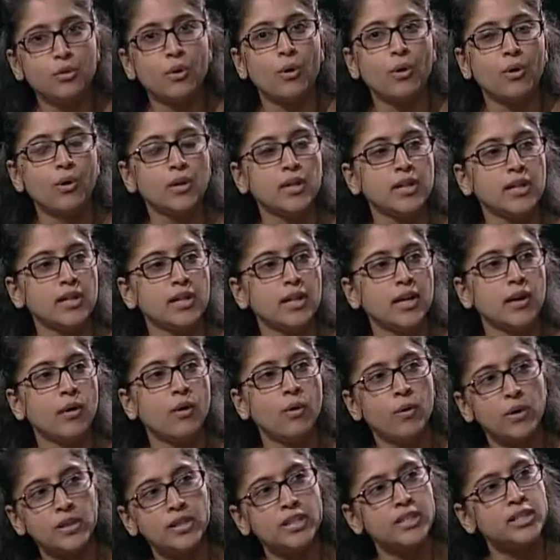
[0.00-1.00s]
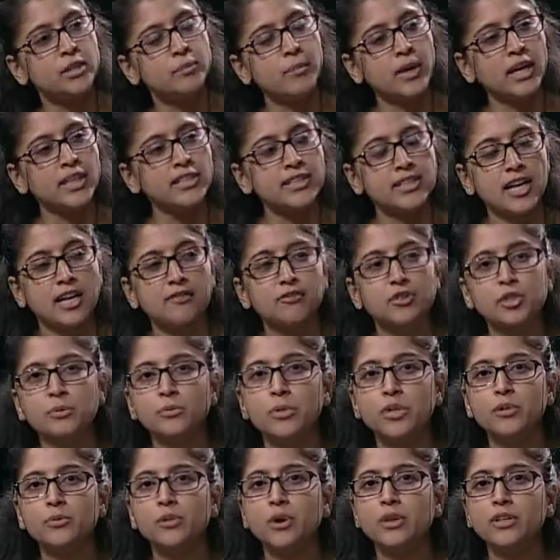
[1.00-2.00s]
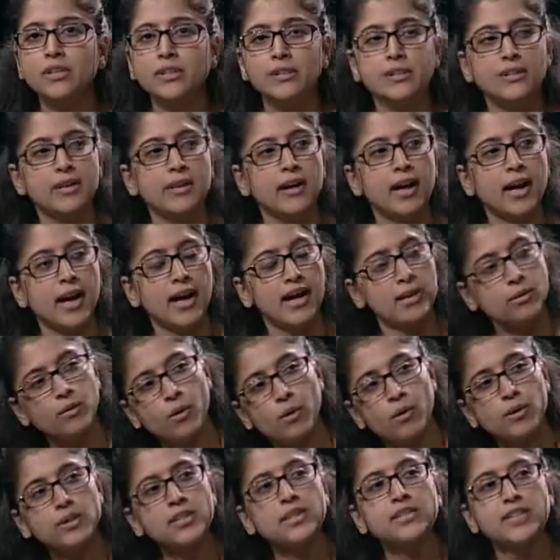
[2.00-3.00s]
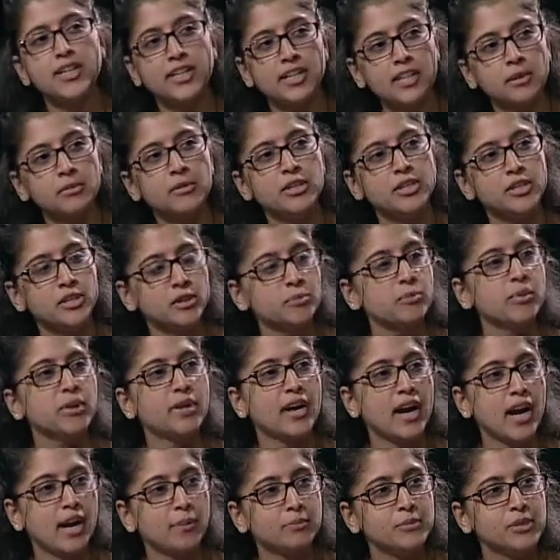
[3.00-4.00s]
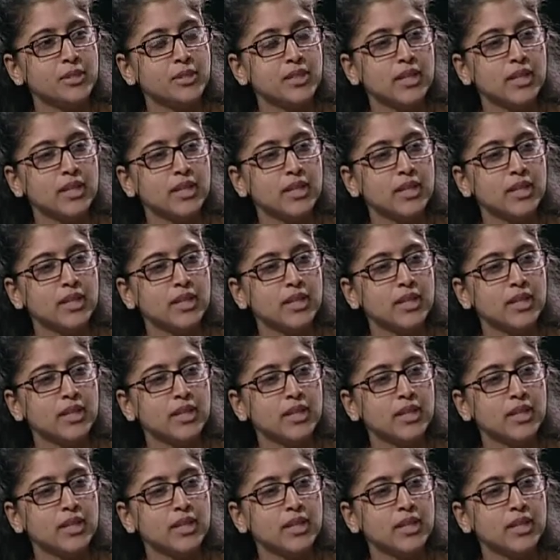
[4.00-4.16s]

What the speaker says: All the debates have to be won, and all the declamation perhaps.